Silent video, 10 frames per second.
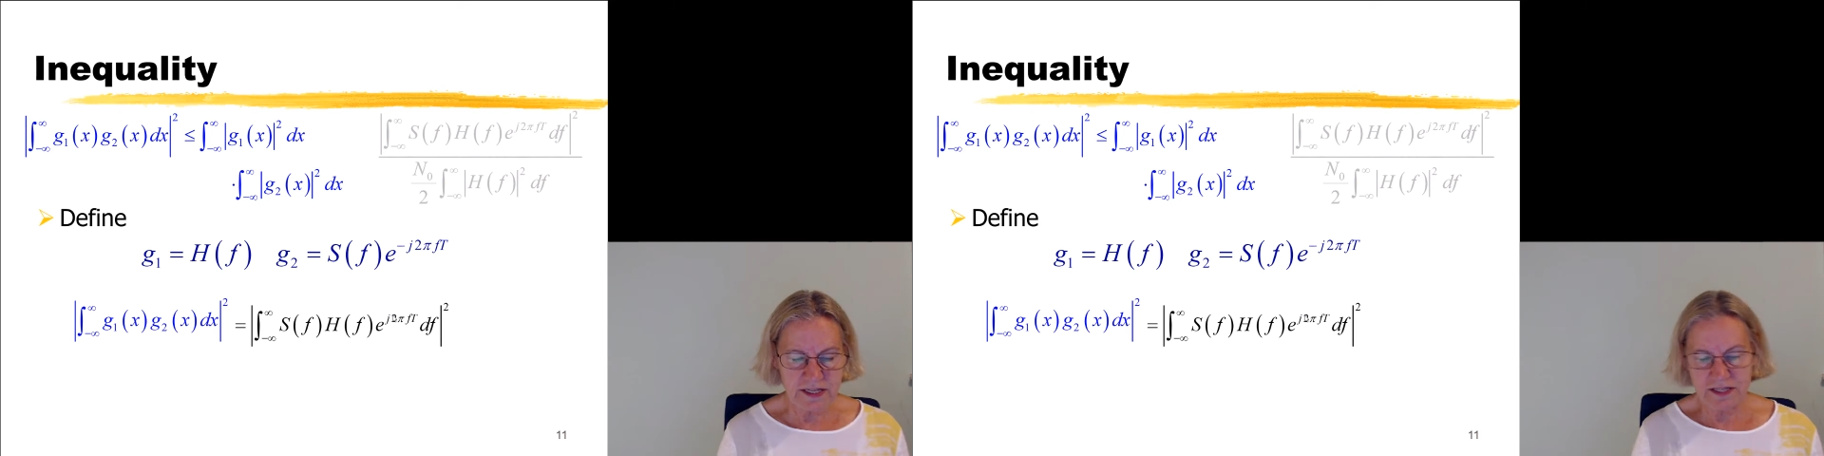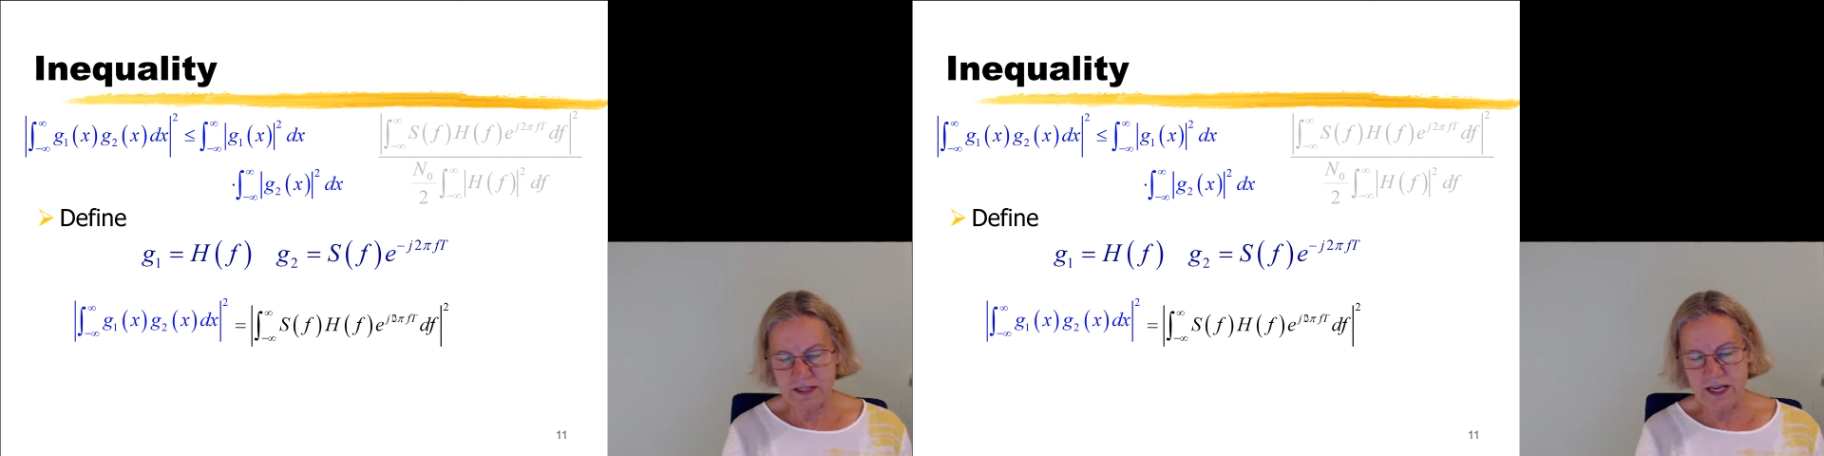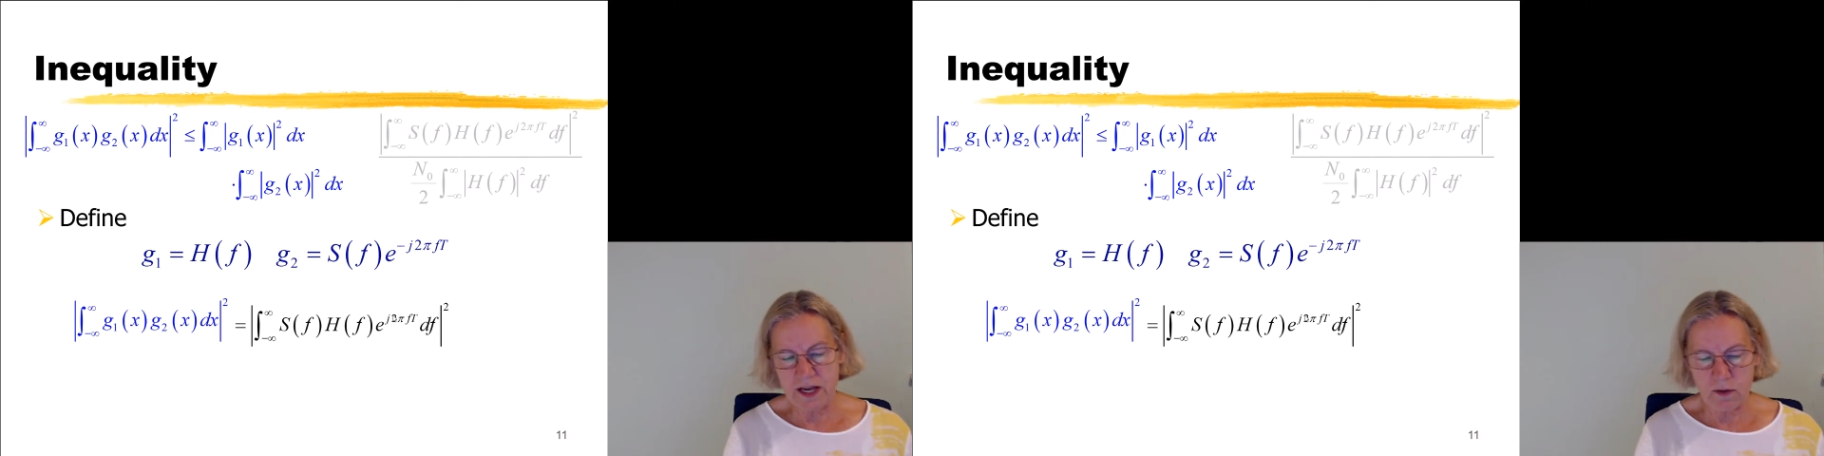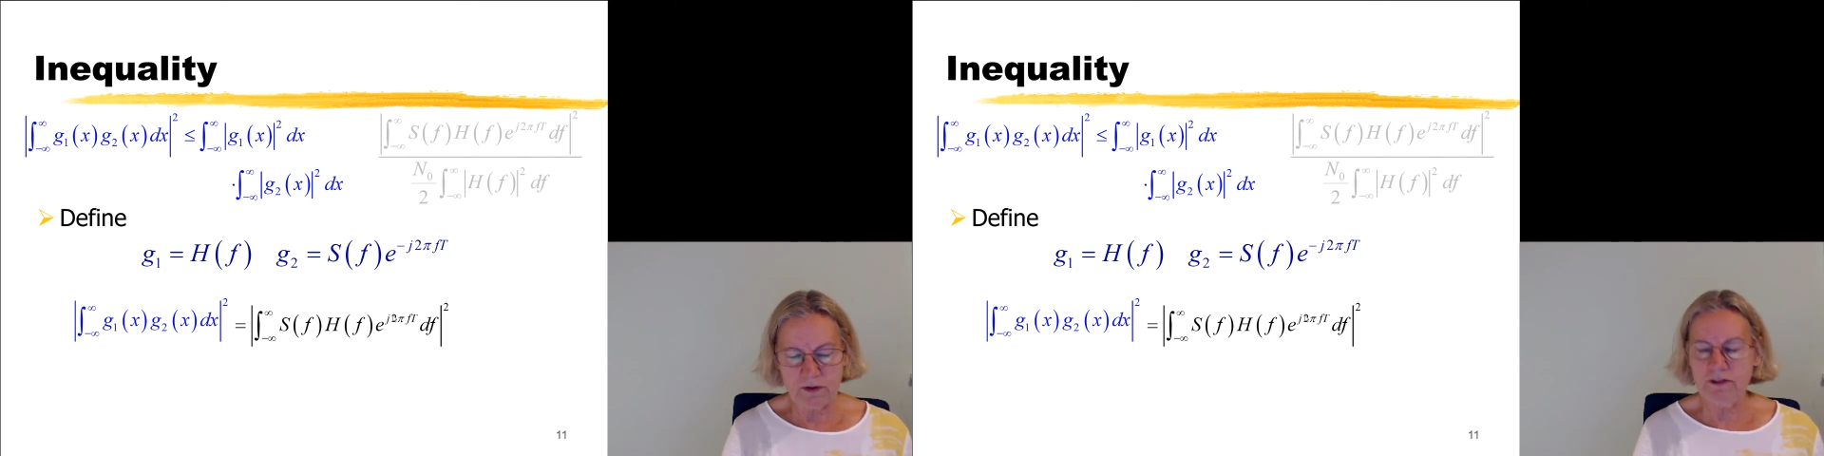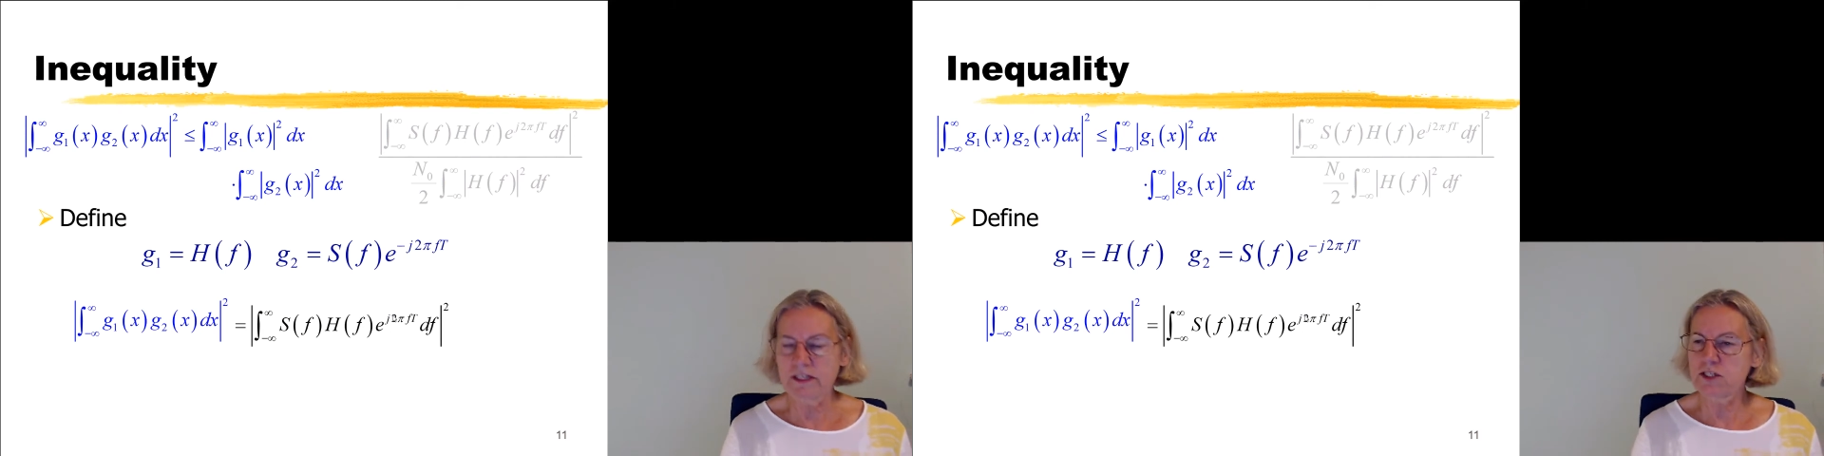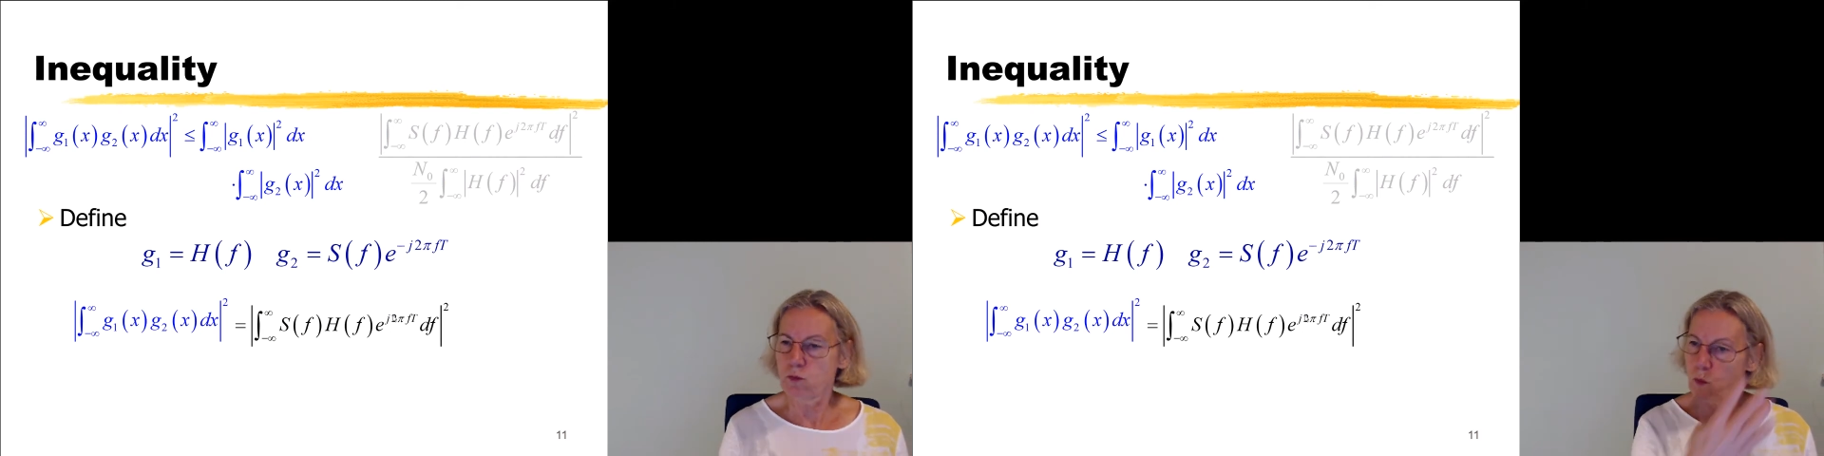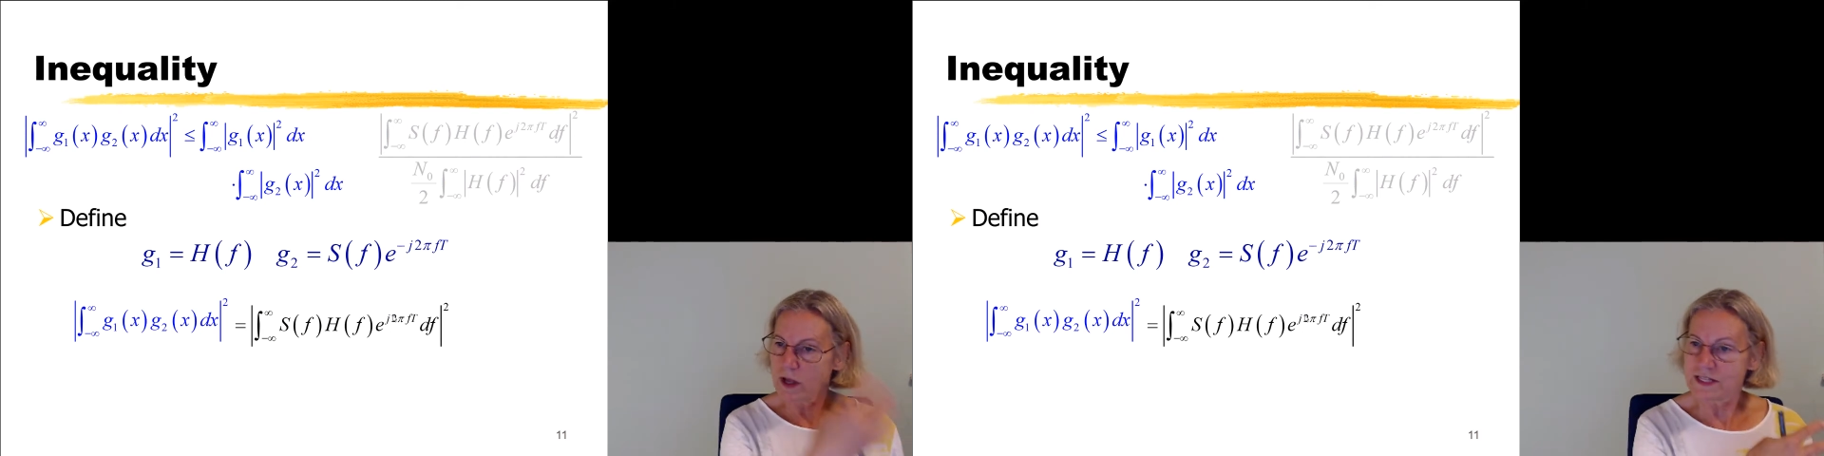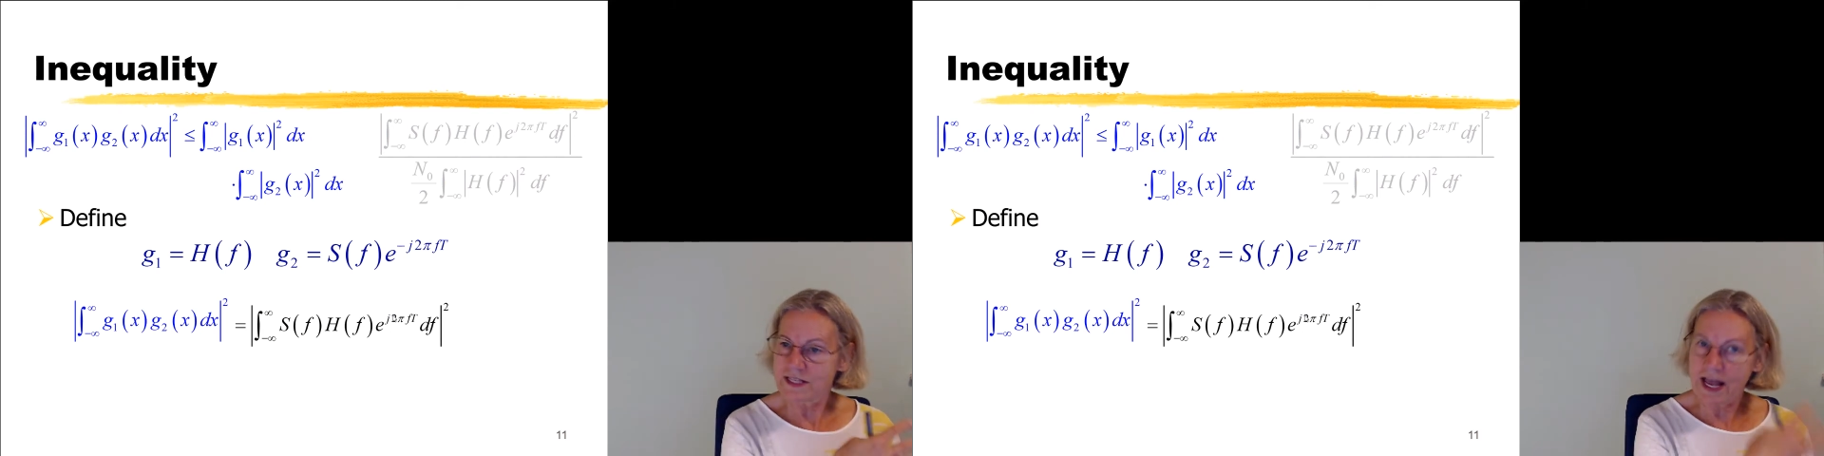is the equivalent to
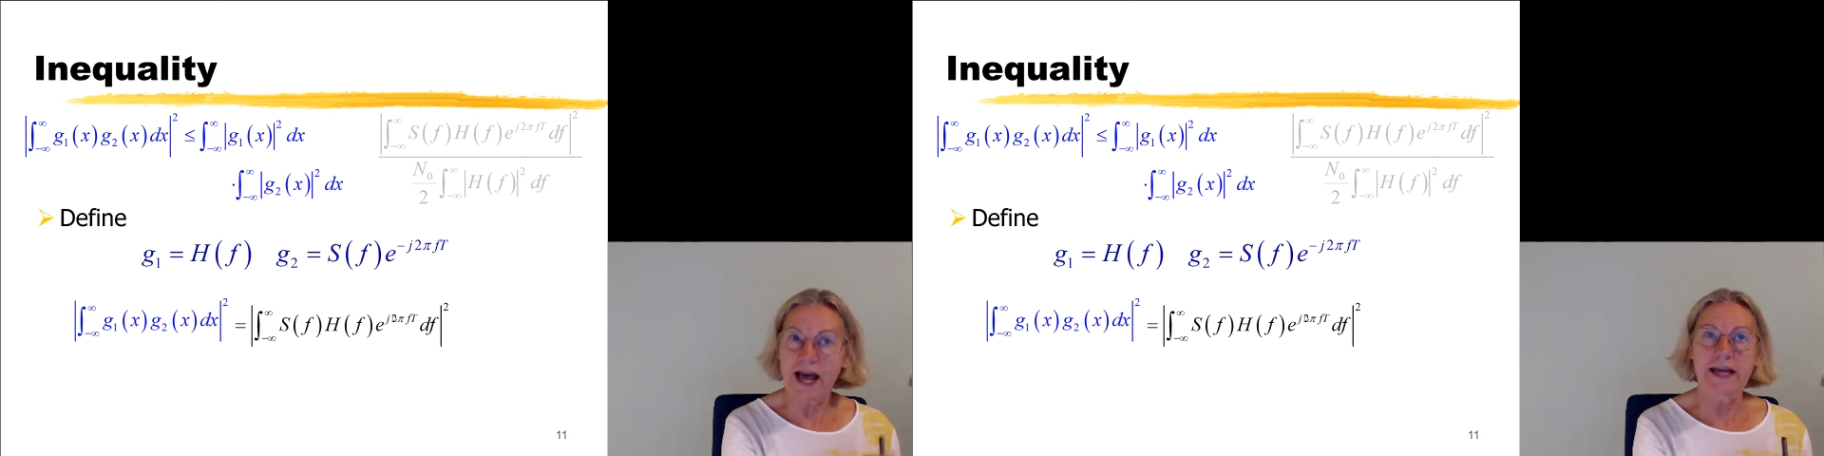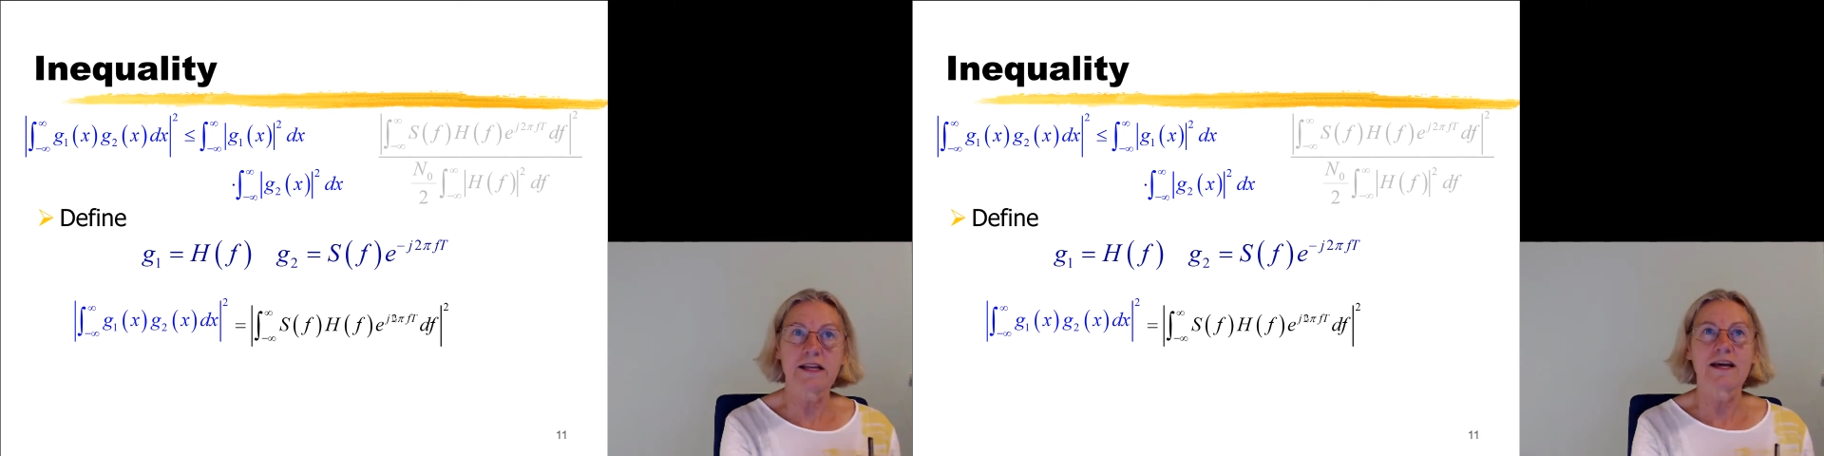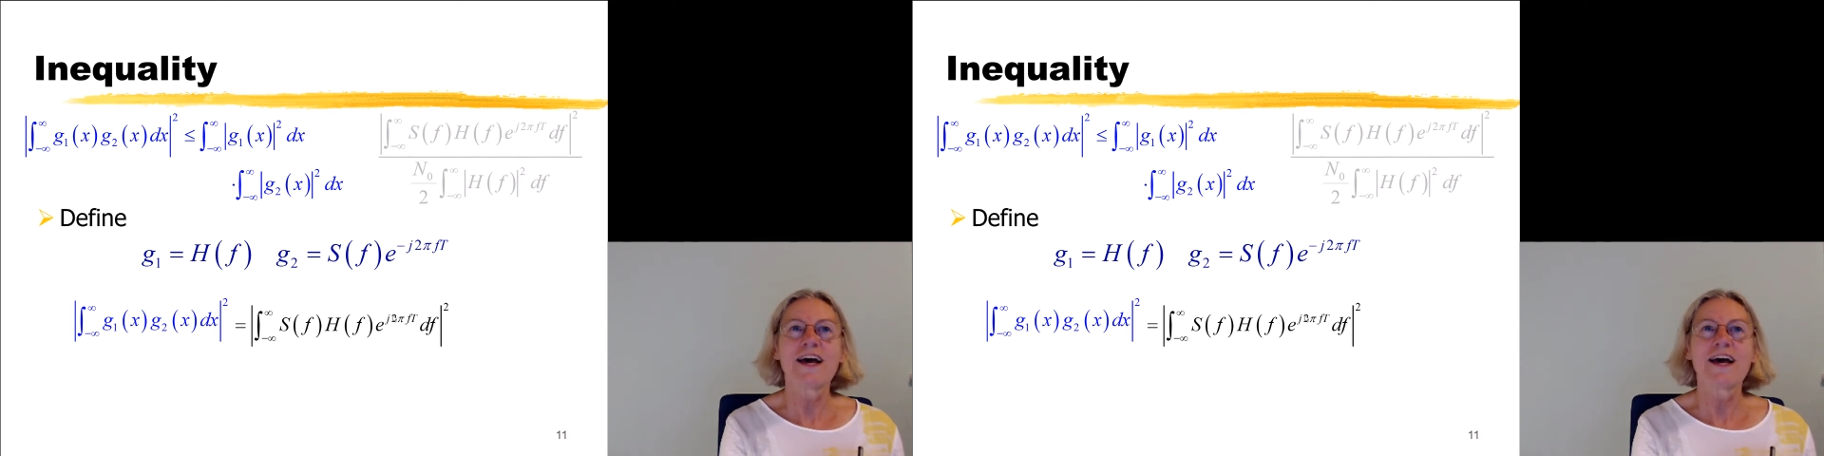one side